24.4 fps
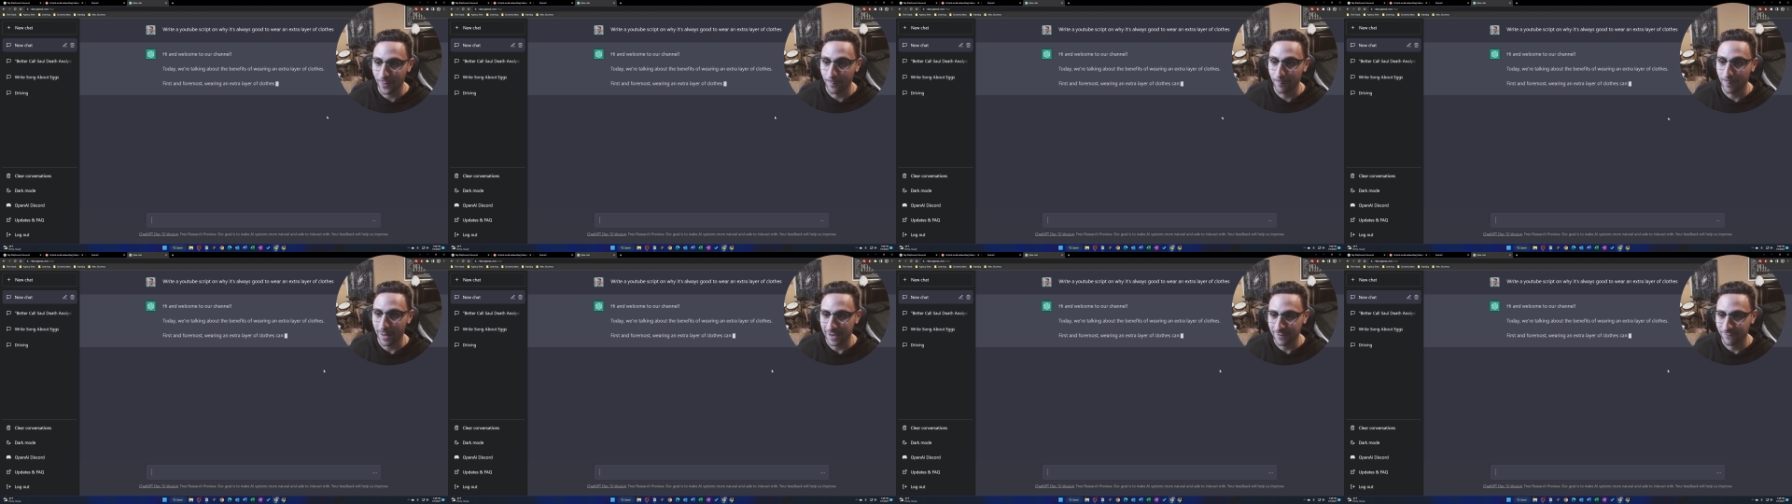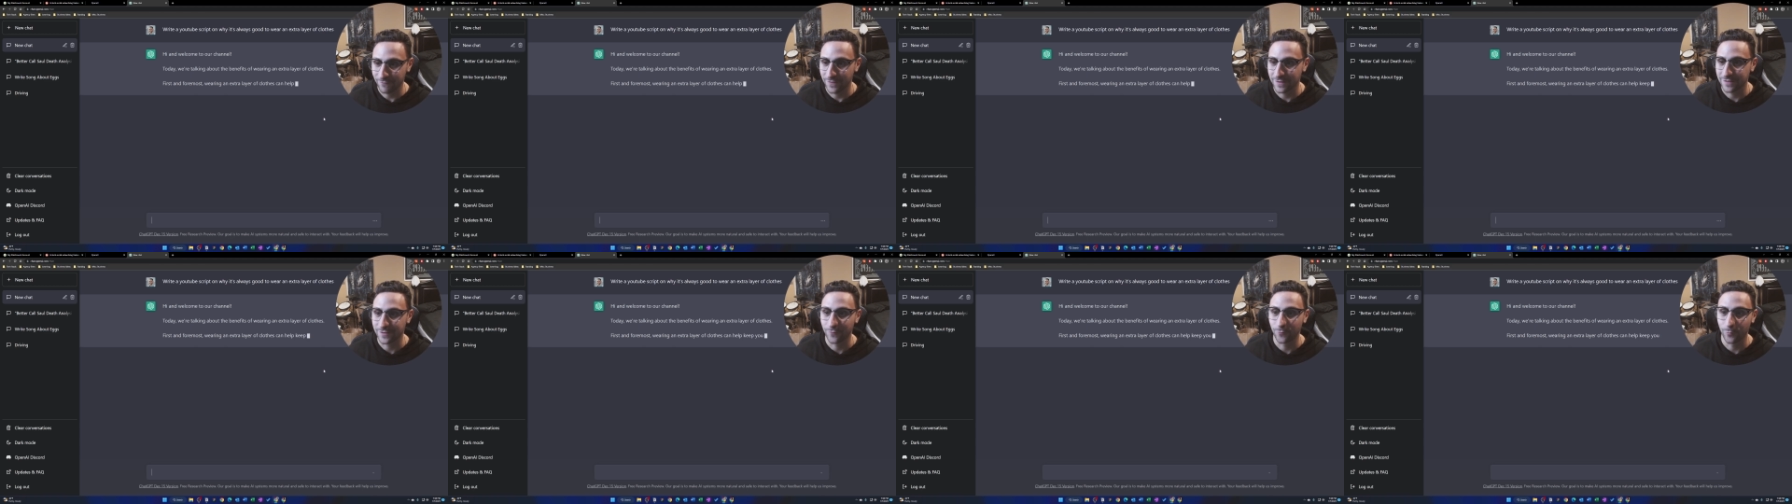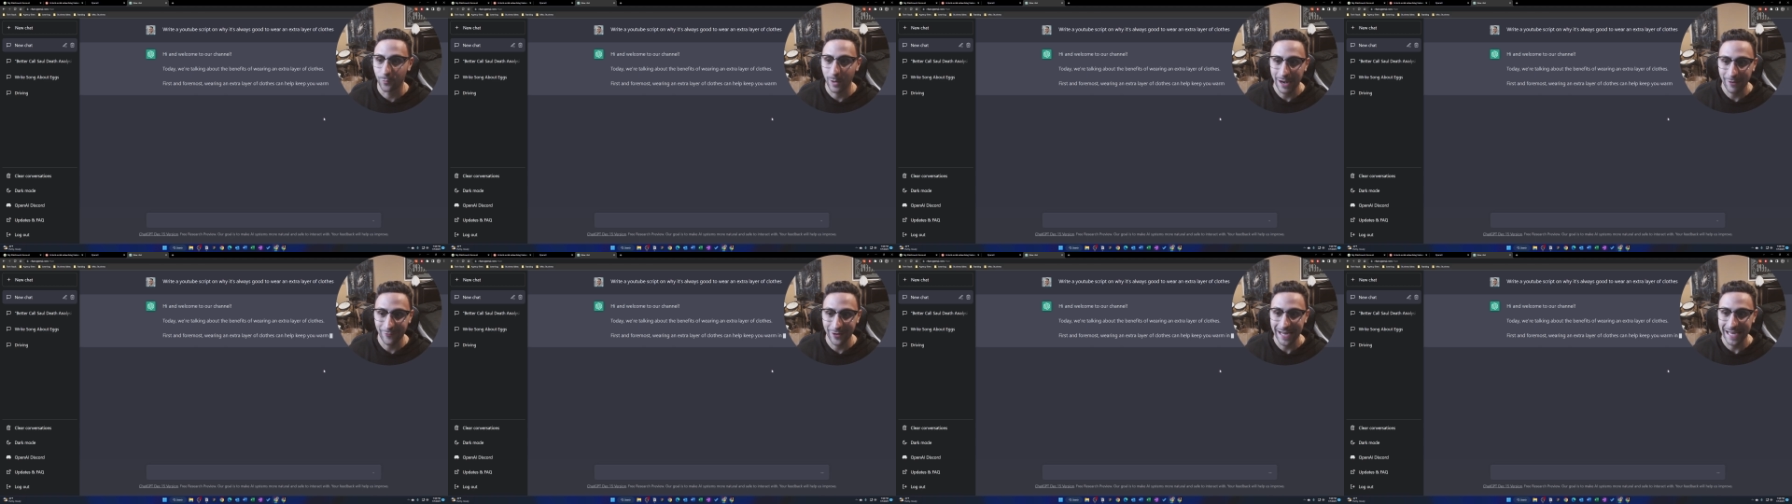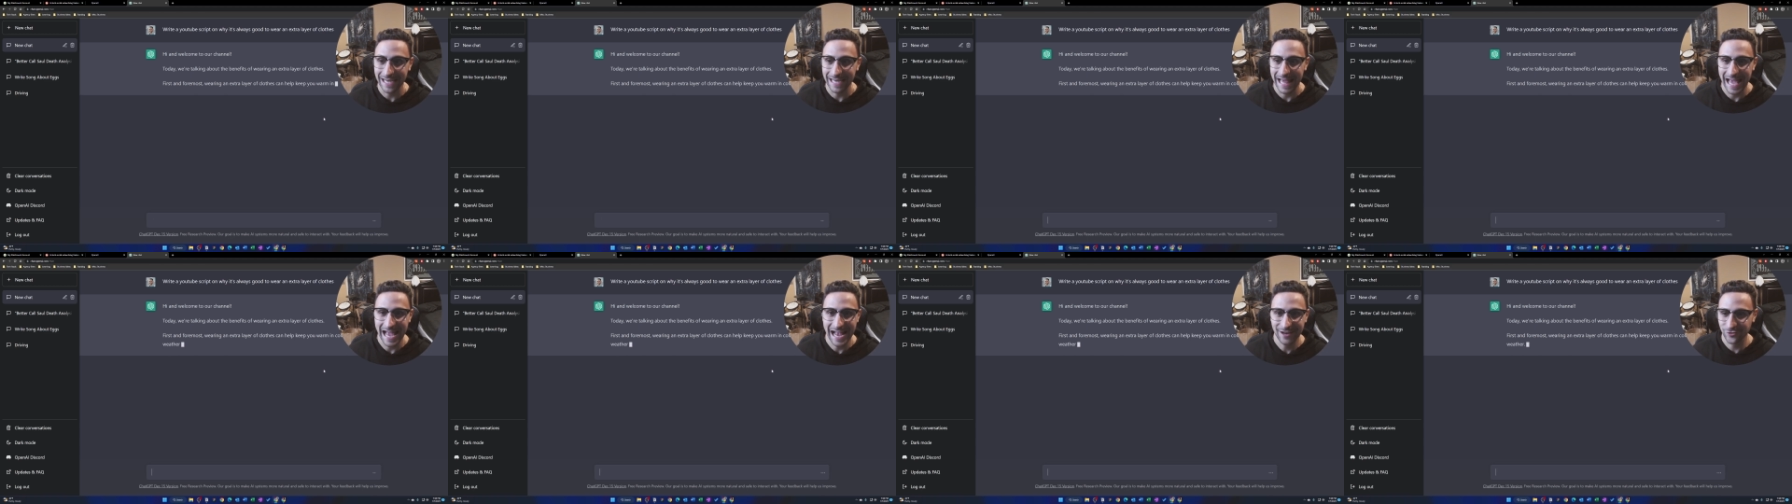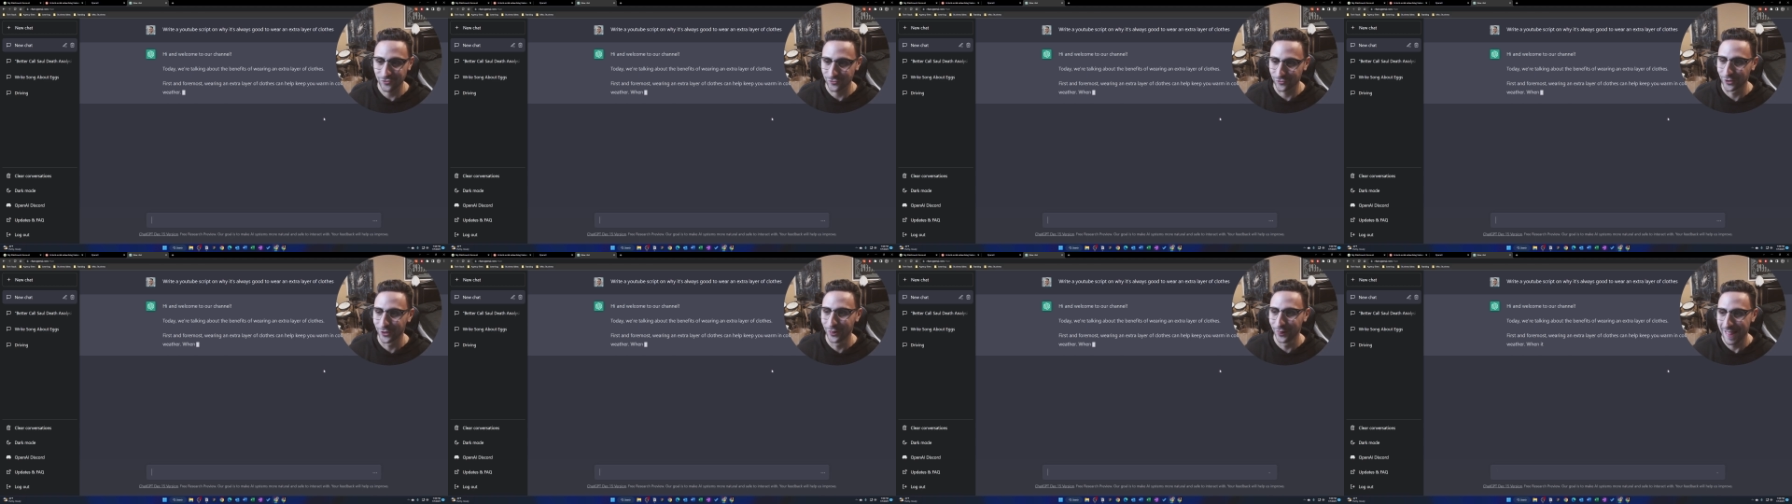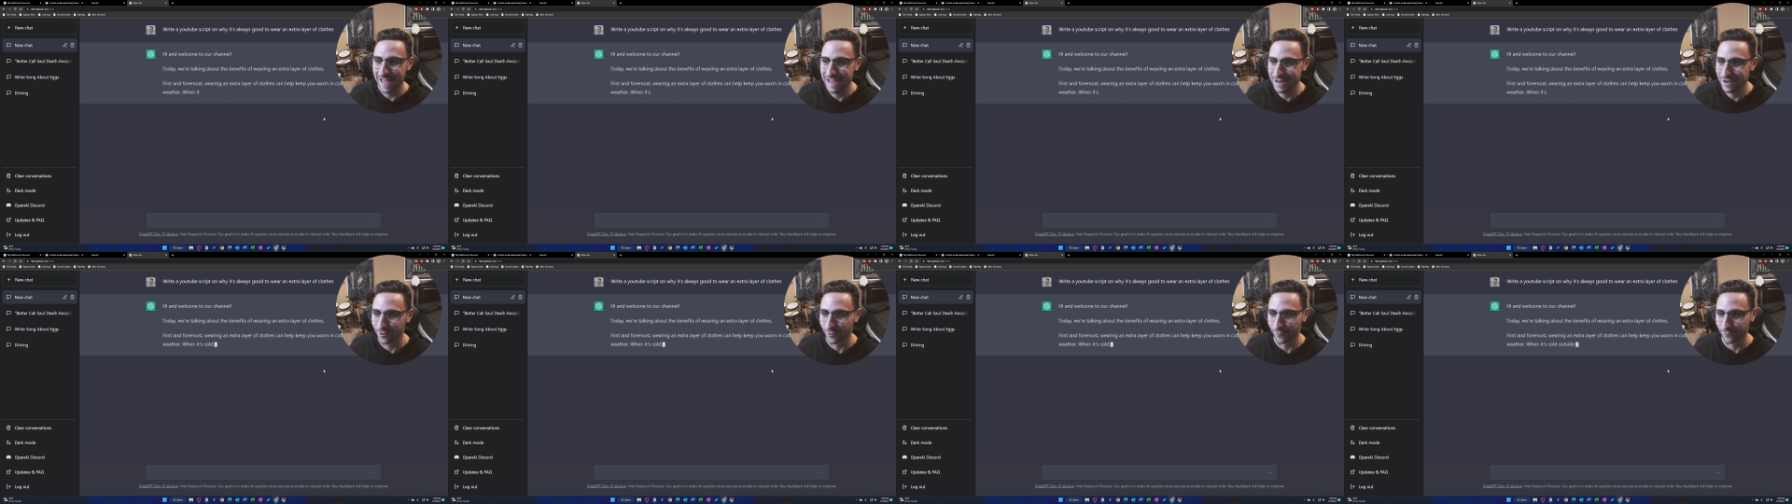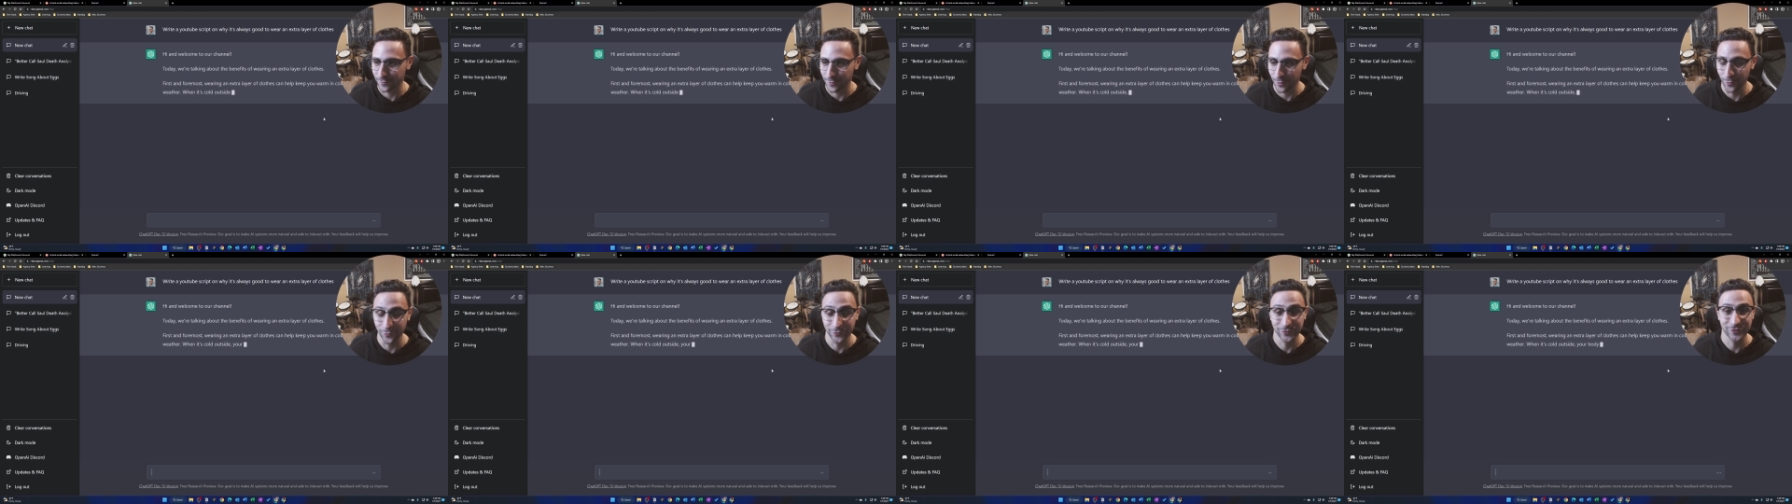benefits of wearing an extra layer of clothes.